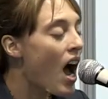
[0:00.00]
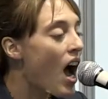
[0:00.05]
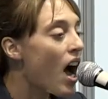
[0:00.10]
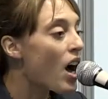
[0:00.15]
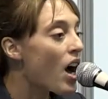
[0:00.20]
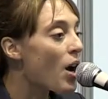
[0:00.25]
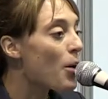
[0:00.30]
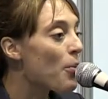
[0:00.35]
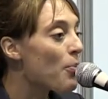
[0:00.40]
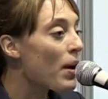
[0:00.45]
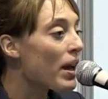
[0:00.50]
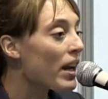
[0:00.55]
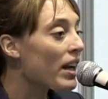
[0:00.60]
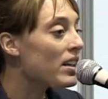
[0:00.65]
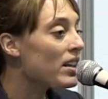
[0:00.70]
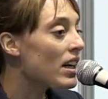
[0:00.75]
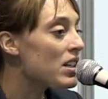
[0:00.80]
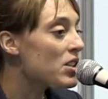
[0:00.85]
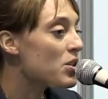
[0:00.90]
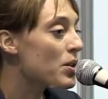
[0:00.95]
And
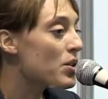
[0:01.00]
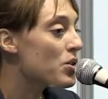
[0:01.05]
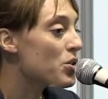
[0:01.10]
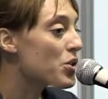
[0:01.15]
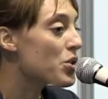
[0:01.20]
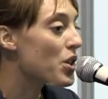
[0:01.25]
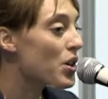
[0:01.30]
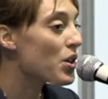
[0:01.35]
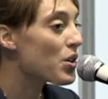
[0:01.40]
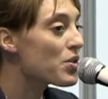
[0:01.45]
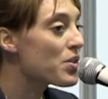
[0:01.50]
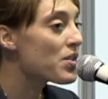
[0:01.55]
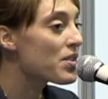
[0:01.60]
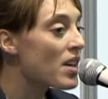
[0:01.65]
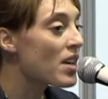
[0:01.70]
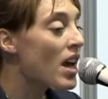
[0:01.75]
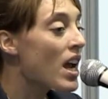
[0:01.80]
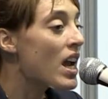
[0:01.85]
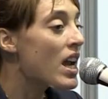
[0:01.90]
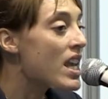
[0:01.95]
I'd like to
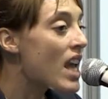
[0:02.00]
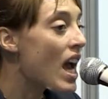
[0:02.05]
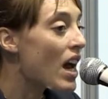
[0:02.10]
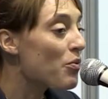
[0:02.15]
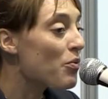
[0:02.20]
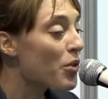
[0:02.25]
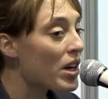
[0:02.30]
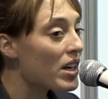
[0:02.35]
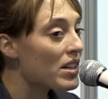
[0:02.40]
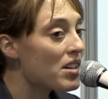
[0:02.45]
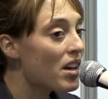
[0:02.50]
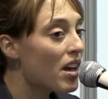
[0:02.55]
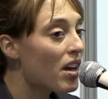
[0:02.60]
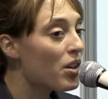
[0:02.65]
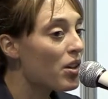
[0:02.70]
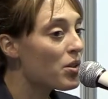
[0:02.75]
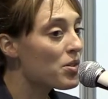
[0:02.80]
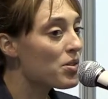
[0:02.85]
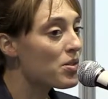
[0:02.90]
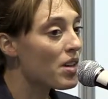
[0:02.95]
introduce Jan Richter,
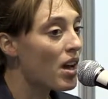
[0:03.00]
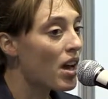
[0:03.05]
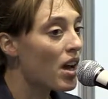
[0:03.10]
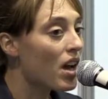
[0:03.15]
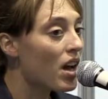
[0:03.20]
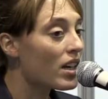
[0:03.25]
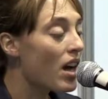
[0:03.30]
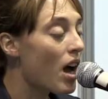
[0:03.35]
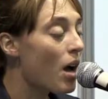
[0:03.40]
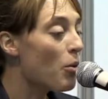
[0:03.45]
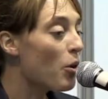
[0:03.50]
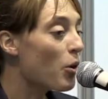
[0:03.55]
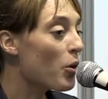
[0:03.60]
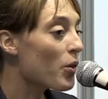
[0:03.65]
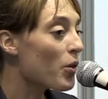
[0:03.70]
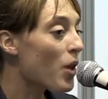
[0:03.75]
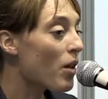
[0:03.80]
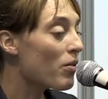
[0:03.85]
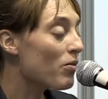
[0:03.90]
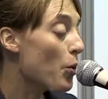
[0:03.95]
who's come
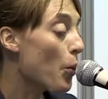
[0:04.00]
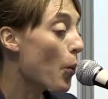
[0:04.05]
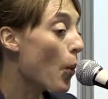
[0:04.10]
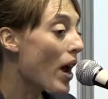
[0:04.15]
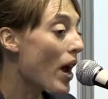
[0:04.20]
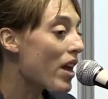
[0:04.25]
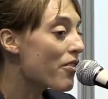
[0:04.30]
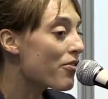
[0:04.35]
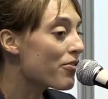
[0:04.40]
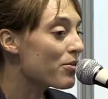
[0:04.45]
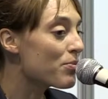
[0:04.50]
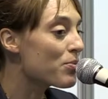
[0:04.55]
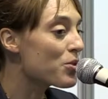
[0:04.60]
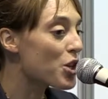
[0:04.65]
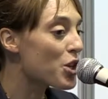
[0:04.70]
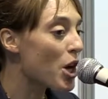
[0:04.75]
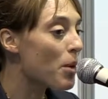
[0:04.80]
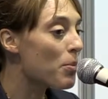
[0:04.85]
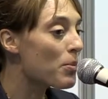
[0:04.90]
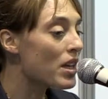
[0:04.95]
all the way from
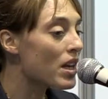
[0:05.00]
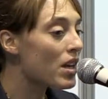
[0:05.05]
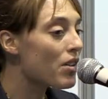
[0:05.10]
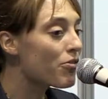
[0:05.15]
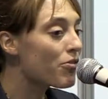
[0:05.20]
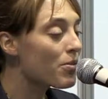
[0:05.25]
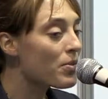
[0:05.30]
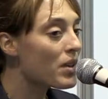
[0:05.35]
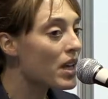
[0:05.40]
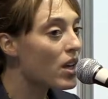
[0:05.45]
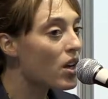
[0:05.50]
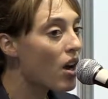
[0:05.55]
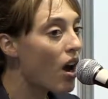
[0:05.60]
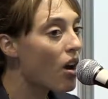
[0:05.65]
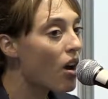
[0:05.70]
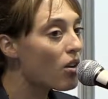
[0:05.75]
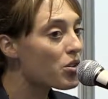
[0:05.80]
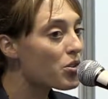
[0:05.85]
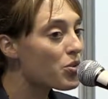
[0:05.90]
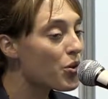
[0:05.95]
Germany, from the
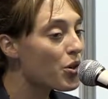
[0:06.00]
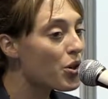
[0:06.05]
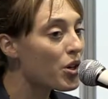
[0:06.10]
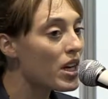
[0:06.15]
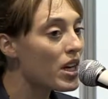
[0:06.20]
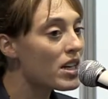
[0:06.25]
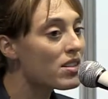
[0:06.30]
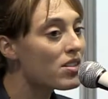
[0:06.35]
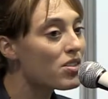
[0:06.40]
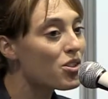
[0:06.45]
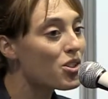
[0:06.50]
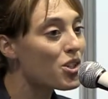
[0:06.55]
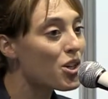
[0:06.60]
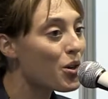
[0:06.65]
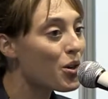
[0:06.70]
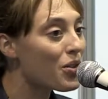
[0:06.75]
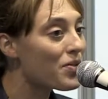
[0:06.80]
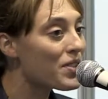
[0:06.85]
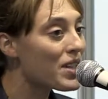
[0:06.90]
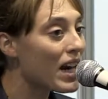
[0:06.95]
Karlsruhe
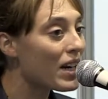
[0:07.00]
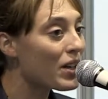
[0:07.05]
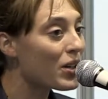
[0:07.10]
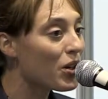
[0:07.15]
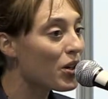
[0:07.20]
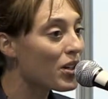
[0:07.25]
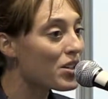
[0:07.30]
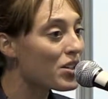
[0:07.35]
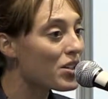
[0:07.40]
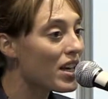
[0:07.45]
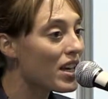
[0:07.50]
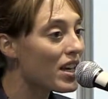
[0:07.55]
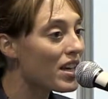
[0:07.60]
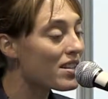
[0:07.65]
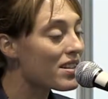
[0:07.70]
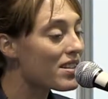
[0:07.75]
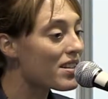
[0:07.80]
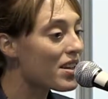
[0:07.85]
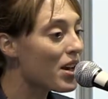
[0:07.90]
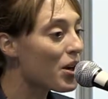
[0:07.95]
Institute of Technology.
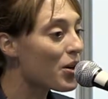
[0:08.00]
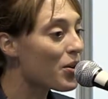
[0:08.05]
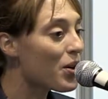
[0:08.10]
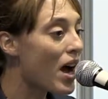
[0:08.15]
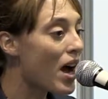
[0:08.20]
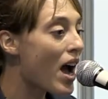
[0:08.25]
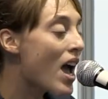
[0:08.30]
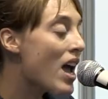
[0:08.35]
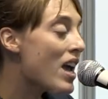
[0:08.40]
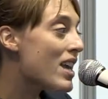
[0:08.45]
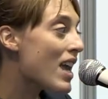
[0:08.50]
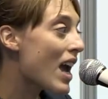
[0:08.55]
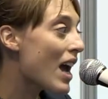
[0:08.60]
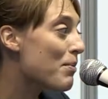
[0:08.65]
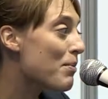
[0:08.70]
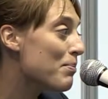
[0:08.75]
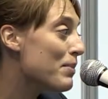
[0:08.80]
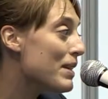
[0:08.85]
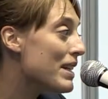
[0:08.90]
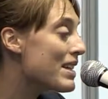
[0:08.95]
So
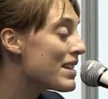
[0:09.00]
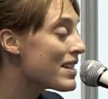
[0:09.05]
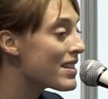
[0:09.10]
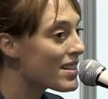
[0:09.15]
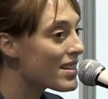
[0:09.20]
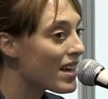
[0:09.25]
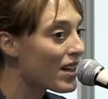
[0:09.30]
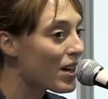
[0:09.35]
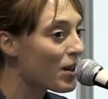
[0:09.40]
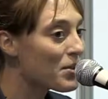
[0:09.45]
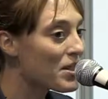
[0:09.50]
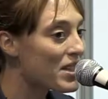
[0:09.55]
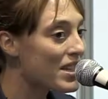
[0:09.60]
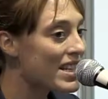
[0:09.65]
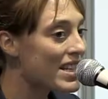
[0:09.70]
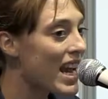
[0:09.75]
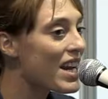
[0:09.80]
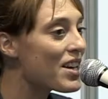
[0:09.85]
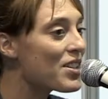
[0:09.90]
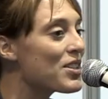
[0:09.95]
Jan, please come to the
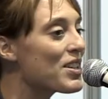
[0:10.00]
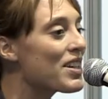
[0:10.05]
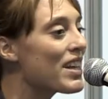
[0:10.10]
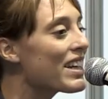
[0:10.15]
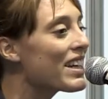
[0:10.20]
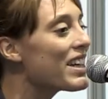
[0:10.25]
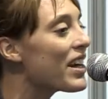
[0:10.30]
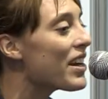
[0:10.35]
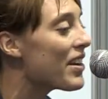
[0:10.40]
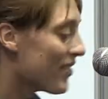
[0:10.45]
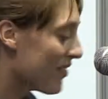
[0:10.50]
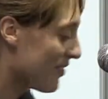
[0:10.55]
stage. Thank you.